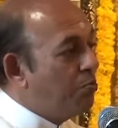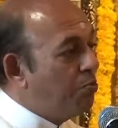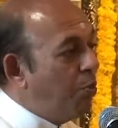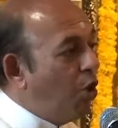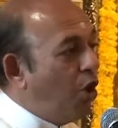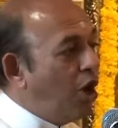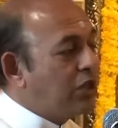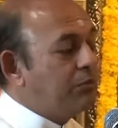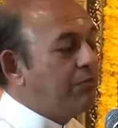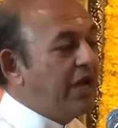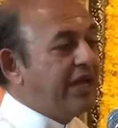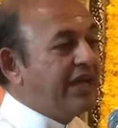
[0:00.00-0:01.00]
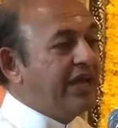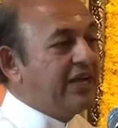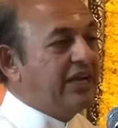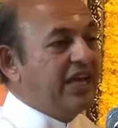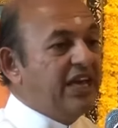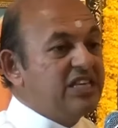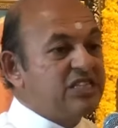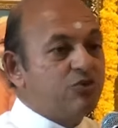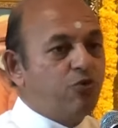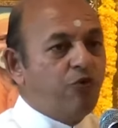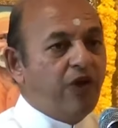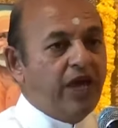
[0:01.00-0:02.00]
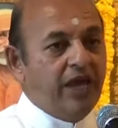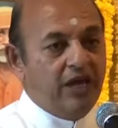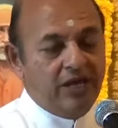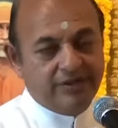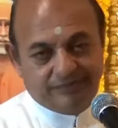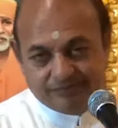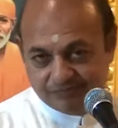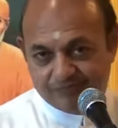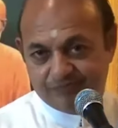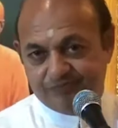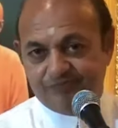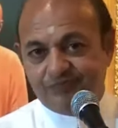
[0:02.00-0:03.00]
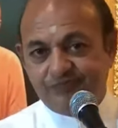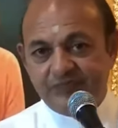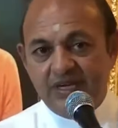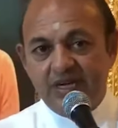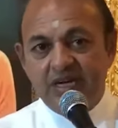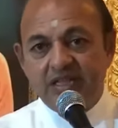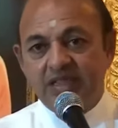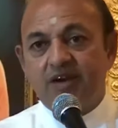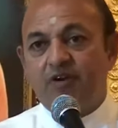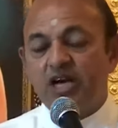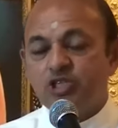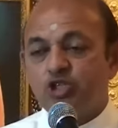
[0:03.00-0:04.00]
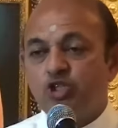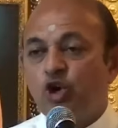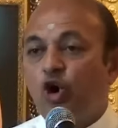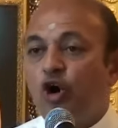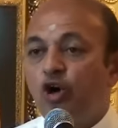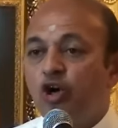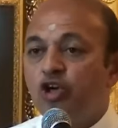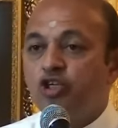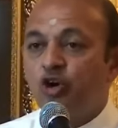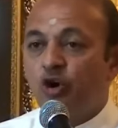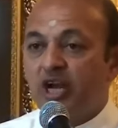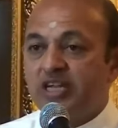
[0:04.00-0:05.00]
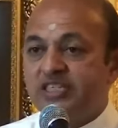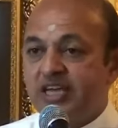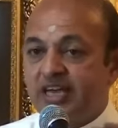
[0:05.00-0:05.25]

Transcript: both my kidneys failed. There was no urine